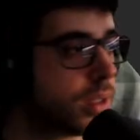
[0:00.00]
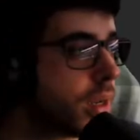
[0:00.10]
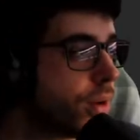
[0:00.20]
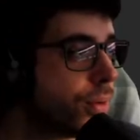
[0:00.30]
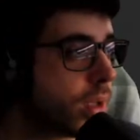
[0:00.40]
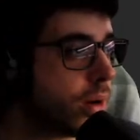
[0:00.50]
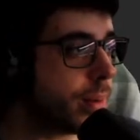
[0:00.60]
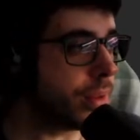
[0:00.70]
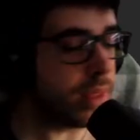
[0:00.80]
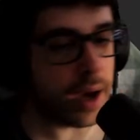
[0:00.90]
Then I don't care
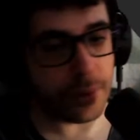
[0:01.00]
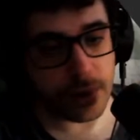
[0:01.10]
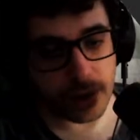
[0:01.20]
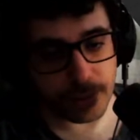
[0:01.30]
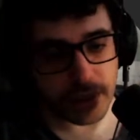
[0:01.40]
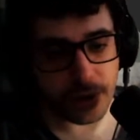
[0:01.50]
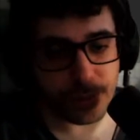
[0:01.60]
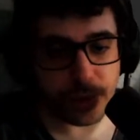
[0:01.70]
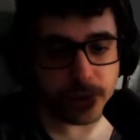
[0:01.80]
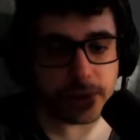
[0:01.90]
about that one, but the
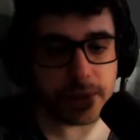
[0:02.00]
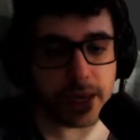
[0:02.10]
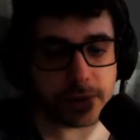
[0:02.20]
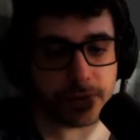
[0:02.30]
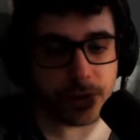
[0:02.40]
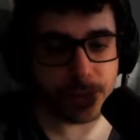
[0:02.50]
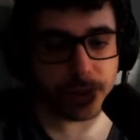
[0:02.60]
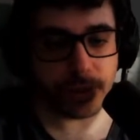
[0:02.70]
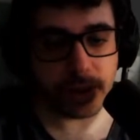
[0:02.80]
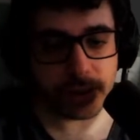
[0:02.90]
components, yes.
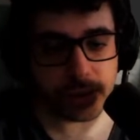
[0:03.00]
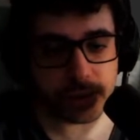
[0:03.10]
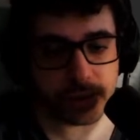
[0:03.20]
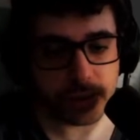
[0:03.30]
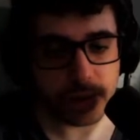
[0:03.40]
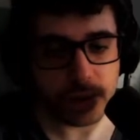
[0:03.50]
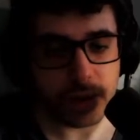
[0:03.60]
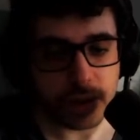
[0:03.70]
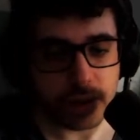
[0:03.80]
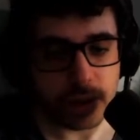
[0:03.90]
Components,
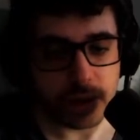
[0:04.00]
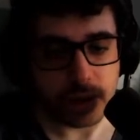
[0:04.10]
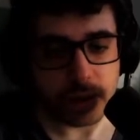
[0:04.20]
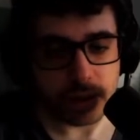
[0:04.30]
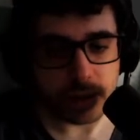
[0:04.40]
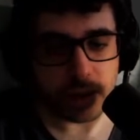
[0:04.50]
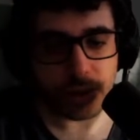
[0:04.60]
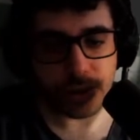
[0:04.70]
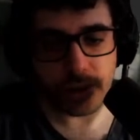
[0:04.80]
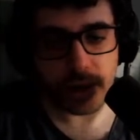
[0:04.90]

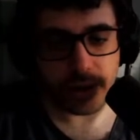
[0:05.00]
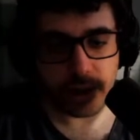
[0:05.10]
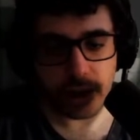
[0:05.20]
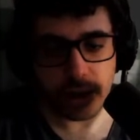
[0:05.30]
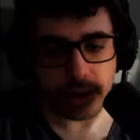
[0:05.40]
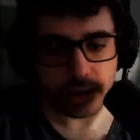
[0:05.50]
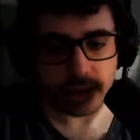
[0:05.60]
dictionary.